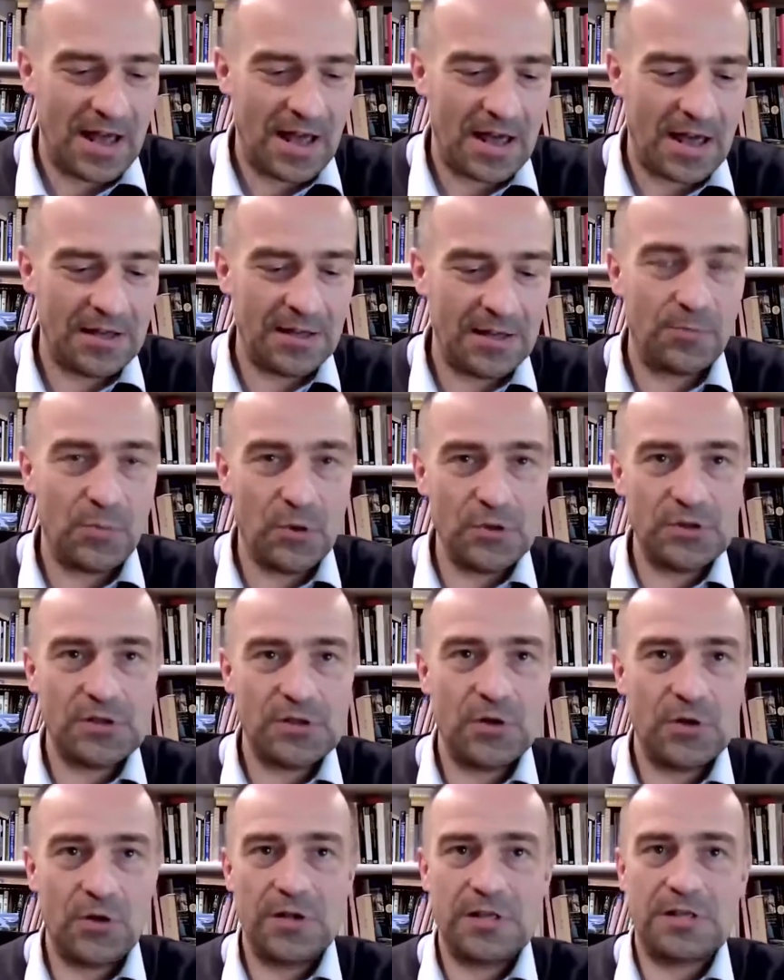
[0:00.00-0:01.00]
and it puts
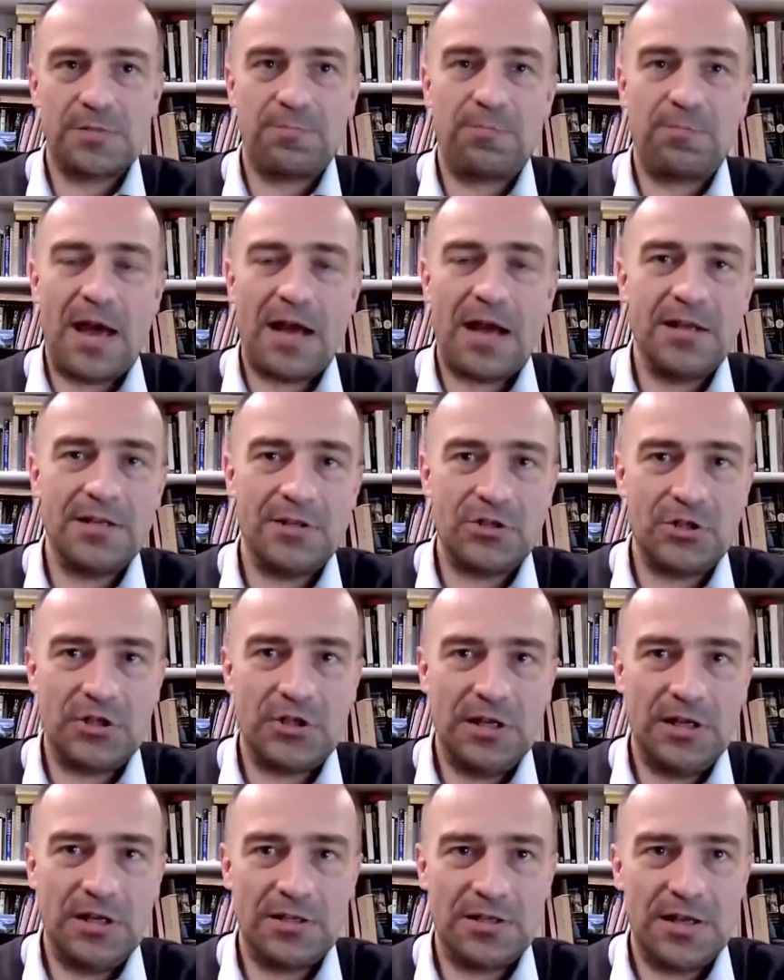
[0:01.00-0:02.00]
it on its balance
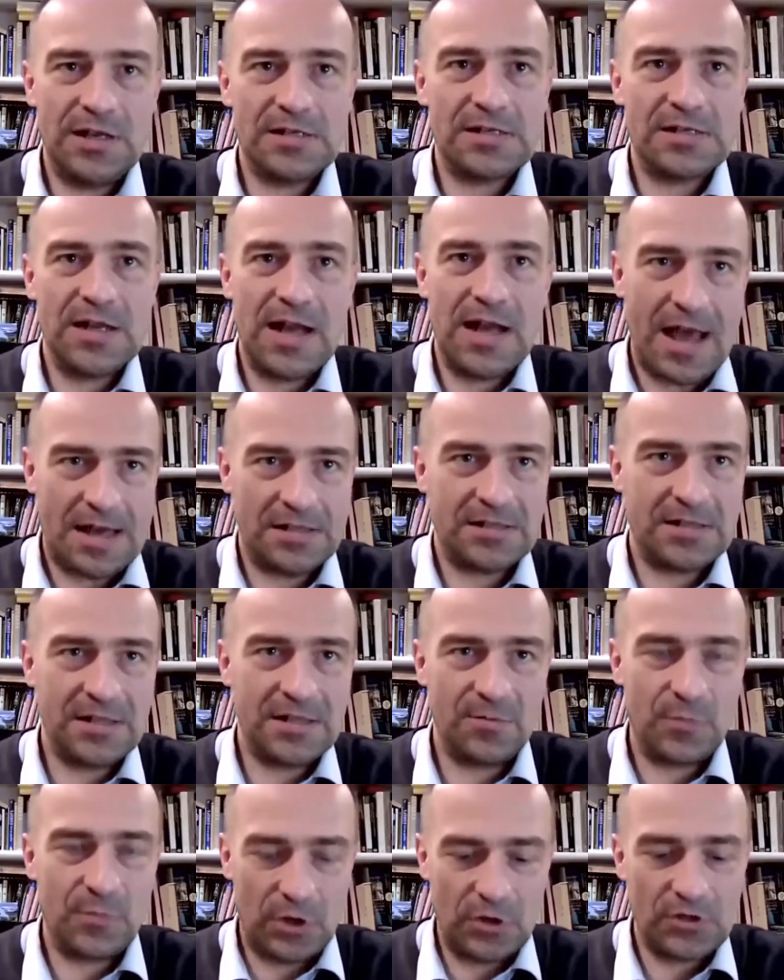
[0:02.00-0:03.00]
sheet as an
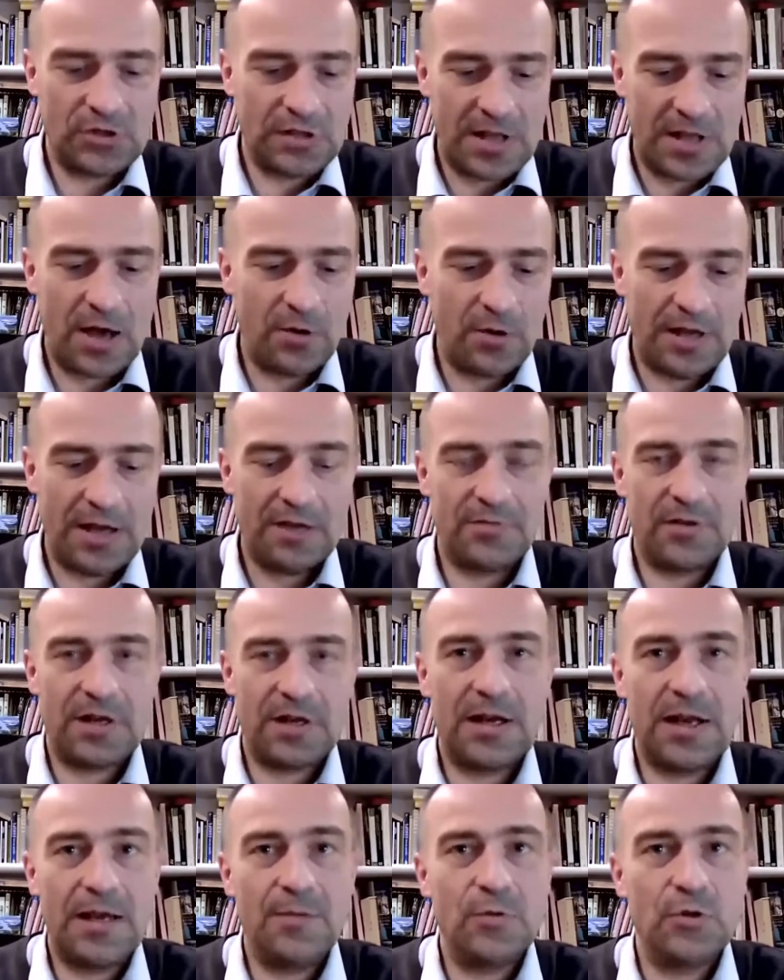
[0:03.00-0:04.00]
asset because now they have a
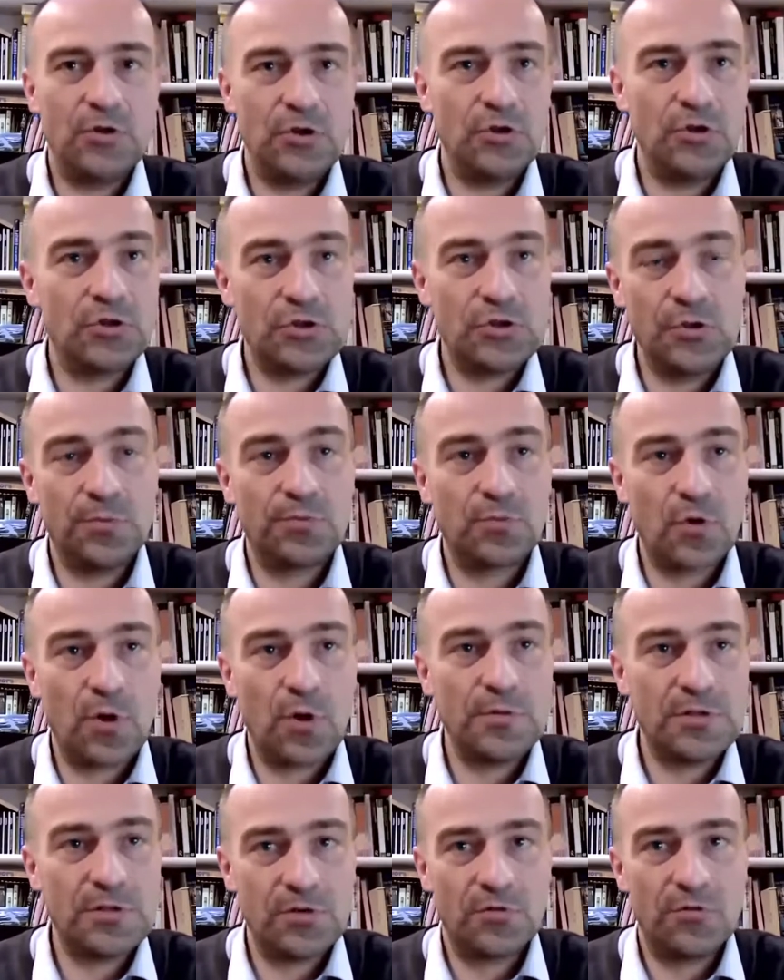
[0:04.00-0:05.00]
claim on you because you
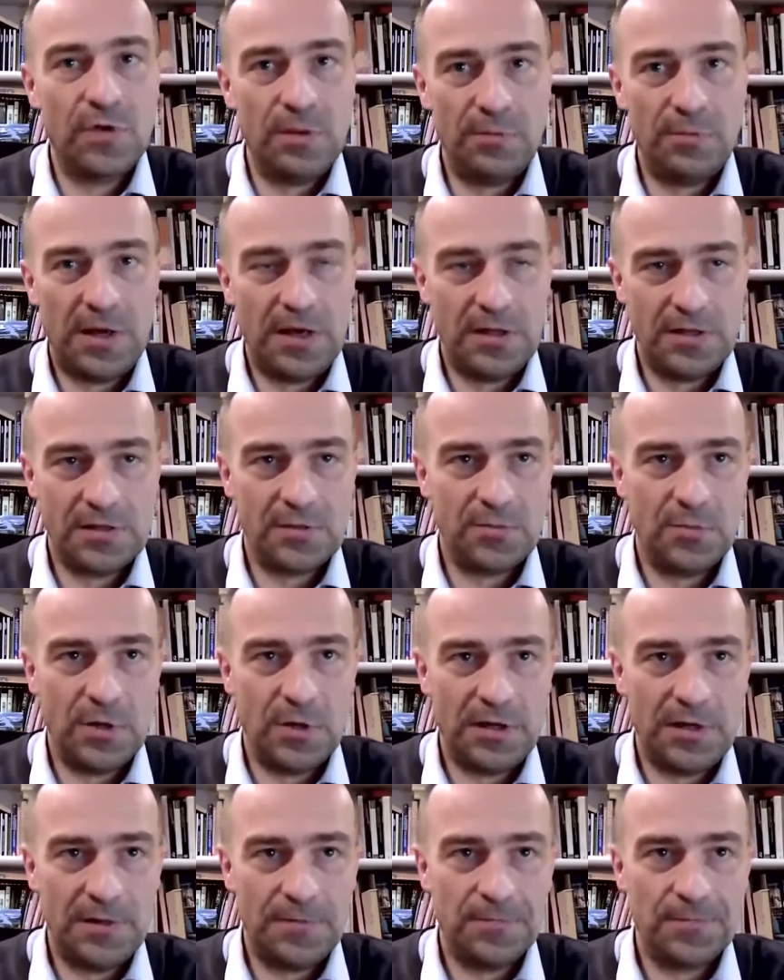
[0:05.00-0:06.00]
promised to repay this
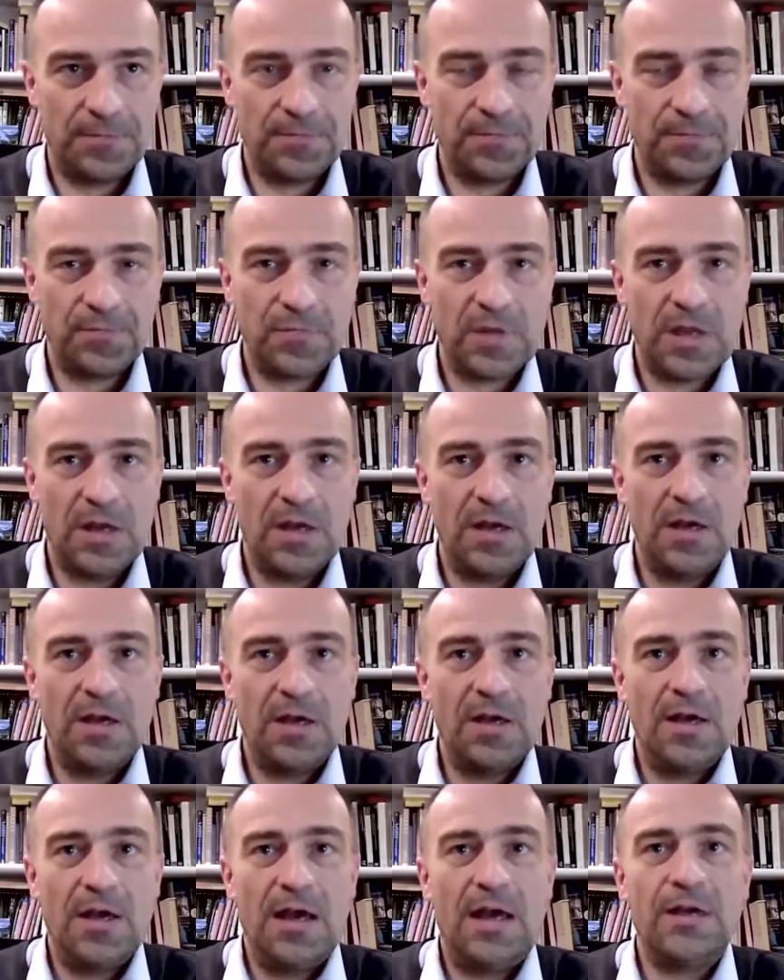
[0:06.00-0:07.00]
money
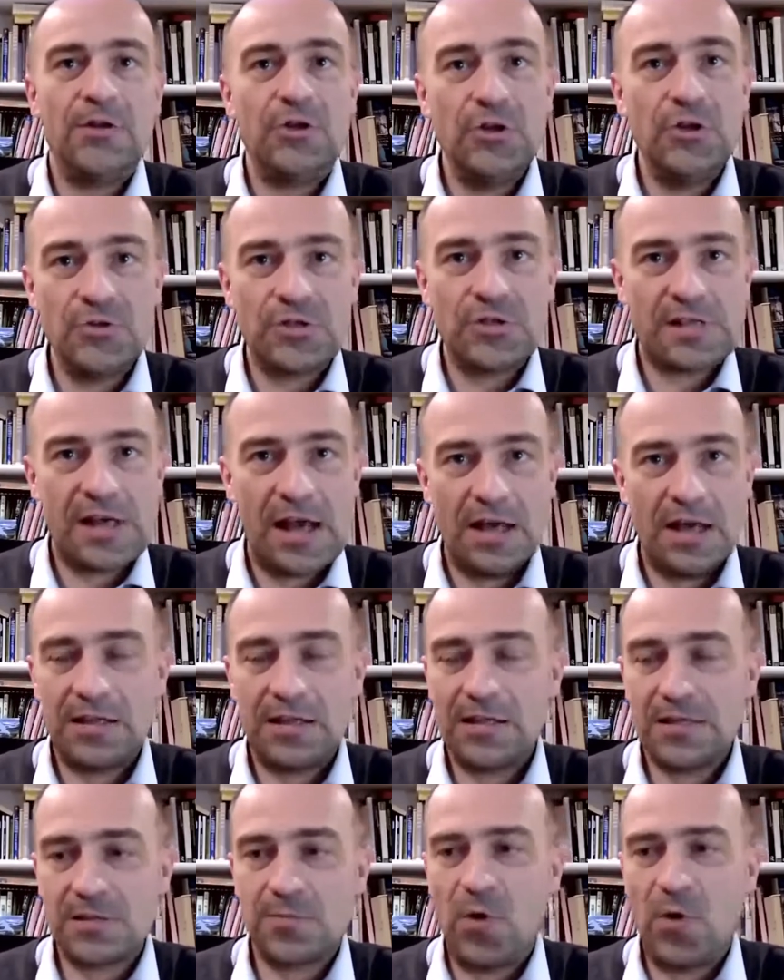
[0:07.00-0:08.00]
and you say
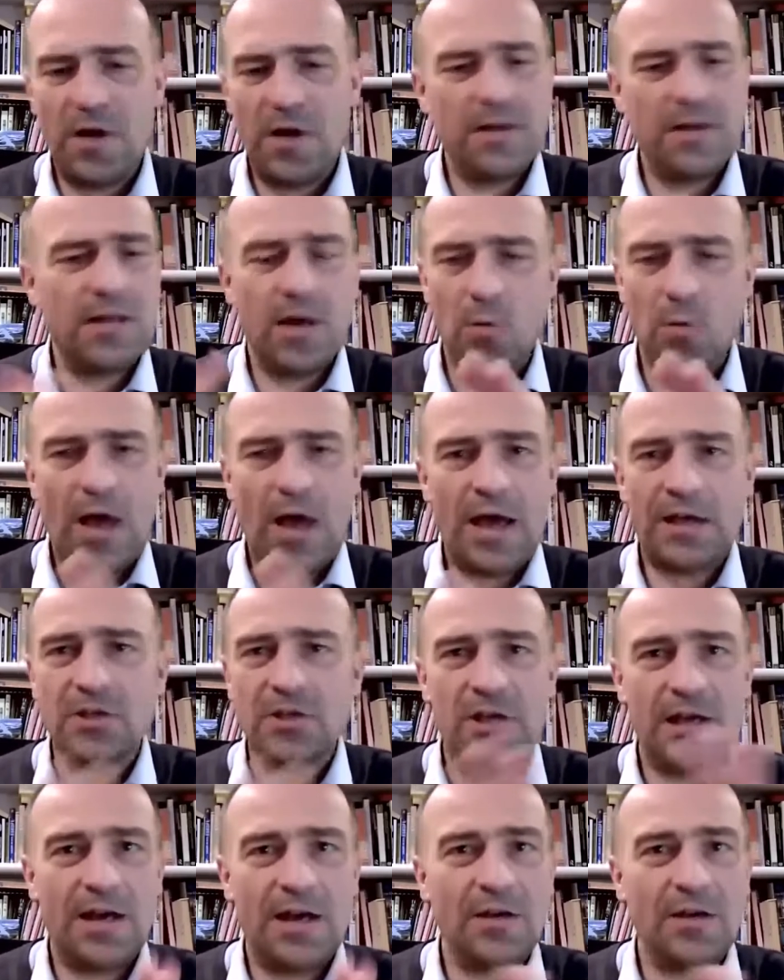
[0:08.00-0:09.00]
at this point oh,
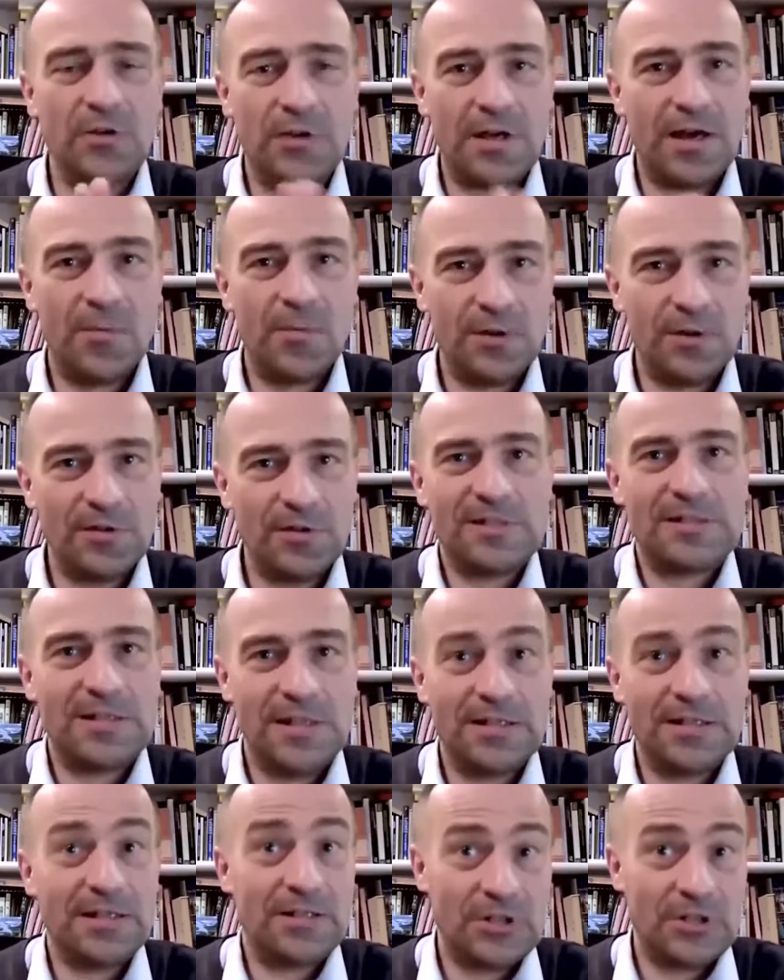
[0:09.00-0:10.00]
actually i don't care about these
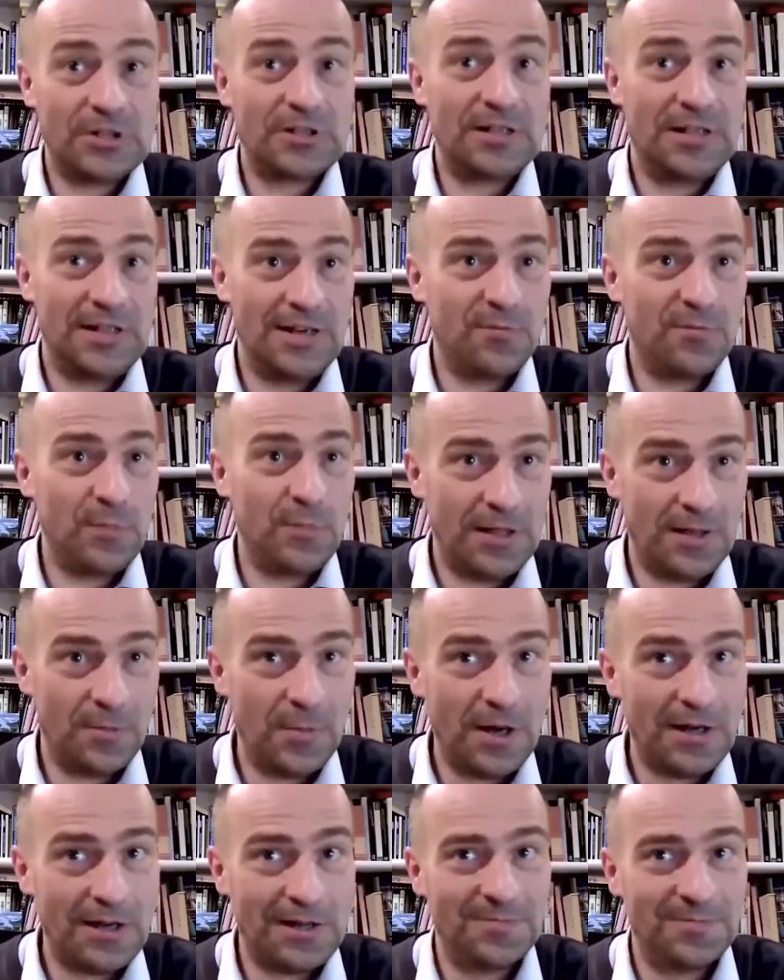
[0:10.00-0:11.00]
details just give me the
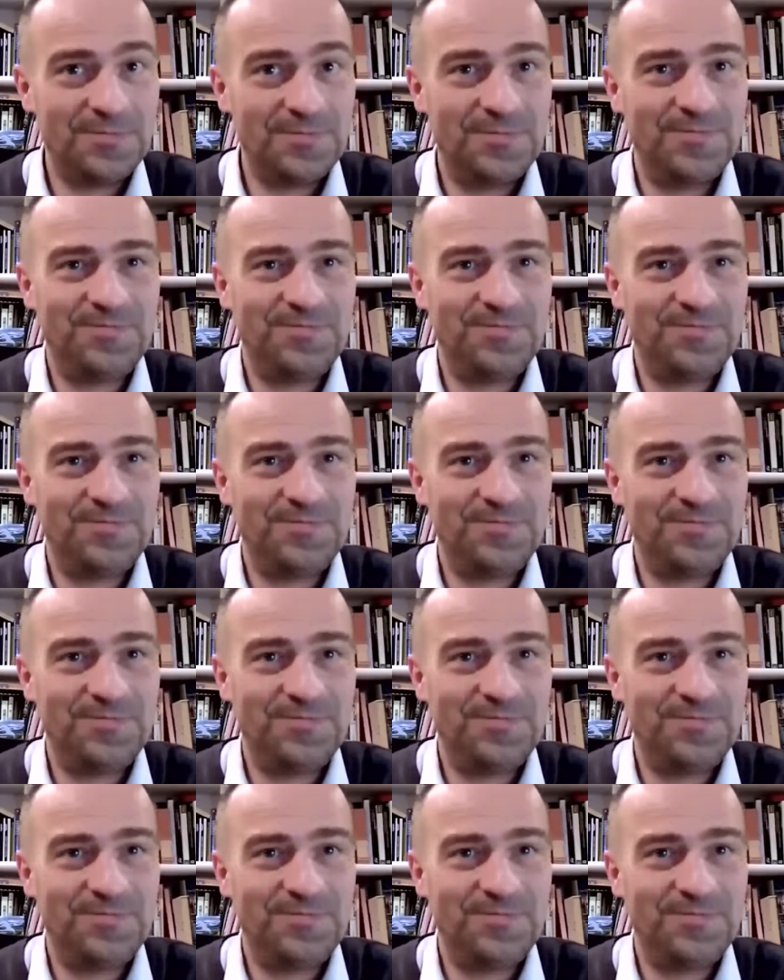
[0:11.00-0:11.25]
money